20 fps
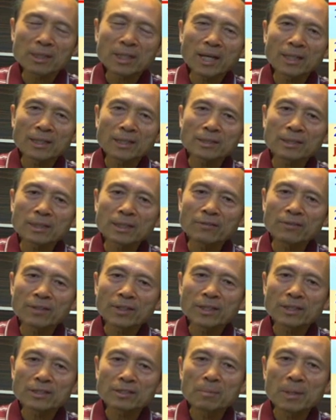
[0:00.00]
God has
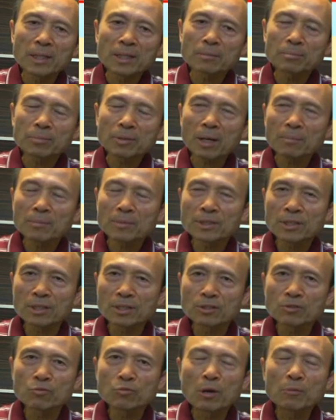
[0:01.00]
given us many
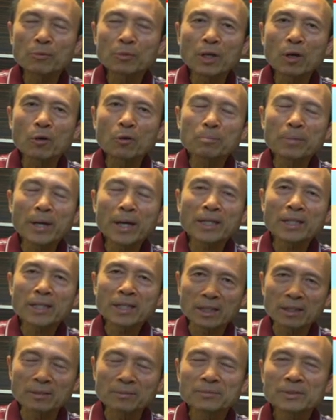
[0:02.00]
promises. When we obey
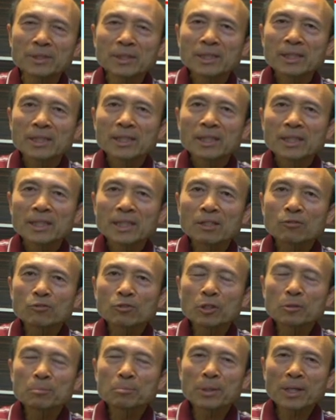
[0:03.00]
Him, He
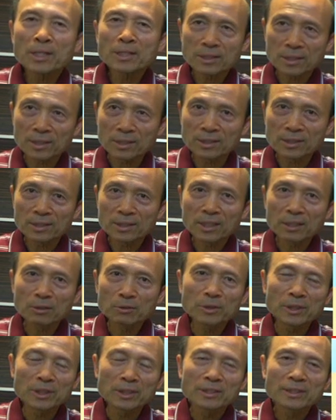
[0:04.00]
will bless us, He
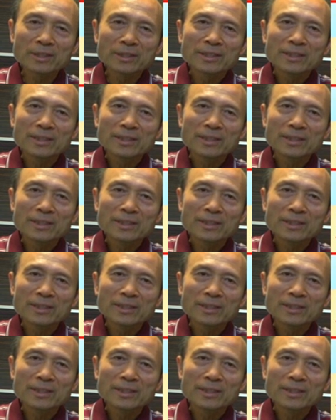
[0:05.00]
will